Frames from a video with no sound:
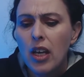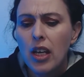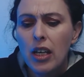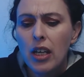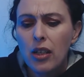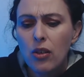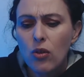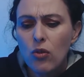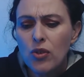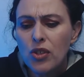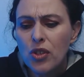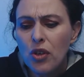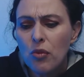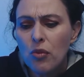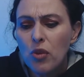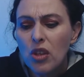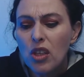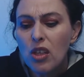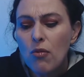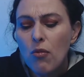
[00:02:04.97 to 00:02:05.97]
It also,
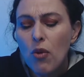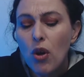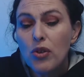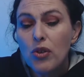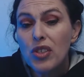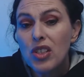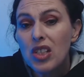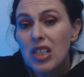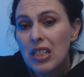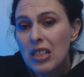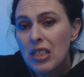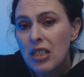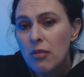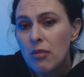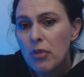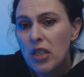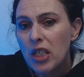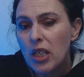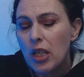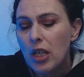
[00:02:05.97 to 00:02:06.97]
with your most
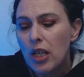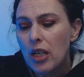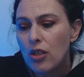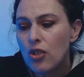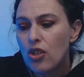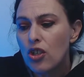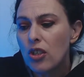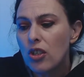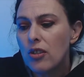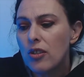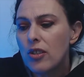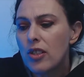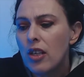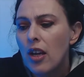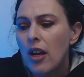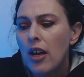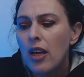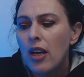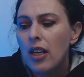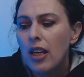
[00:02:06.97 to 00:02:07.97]
intimate connections,
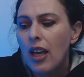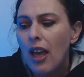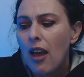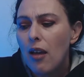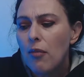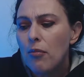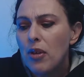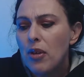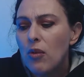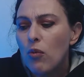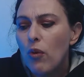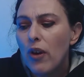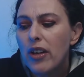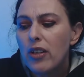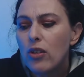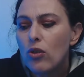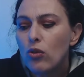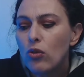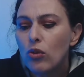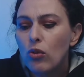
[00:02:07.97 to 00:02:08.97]
can be where
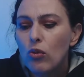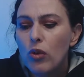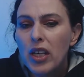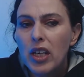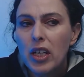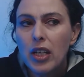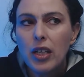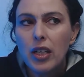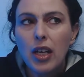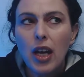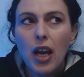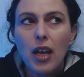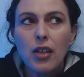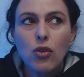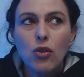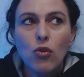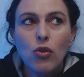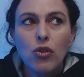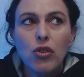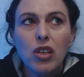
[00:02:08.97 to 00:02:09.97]
you're looking at it and
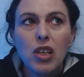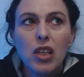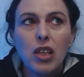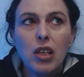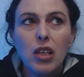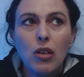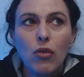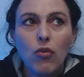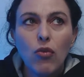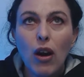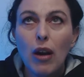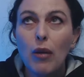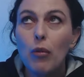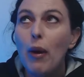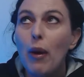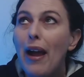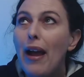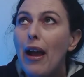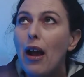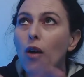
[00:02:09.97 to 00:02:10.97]
you're thinking,
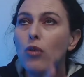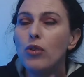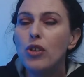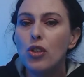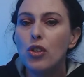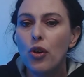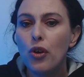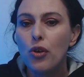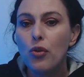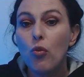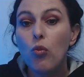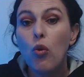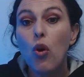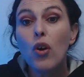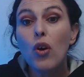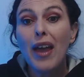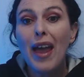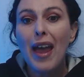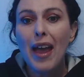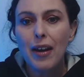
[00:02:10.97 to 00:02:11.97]
wow, you know, what
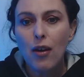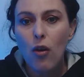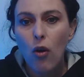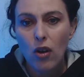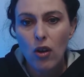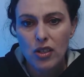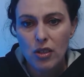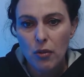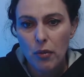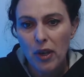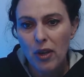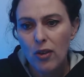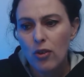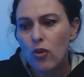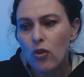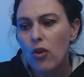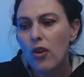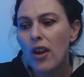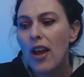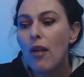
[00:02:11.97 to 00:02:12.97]
can I depend
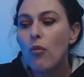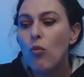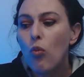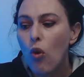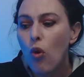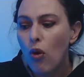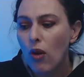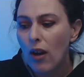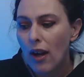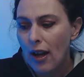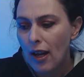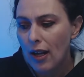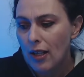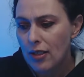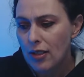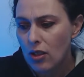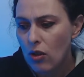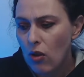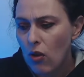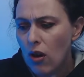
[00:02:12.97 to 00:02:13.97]
on and what
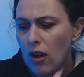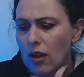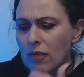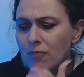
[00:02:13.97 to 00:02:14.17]
can't I?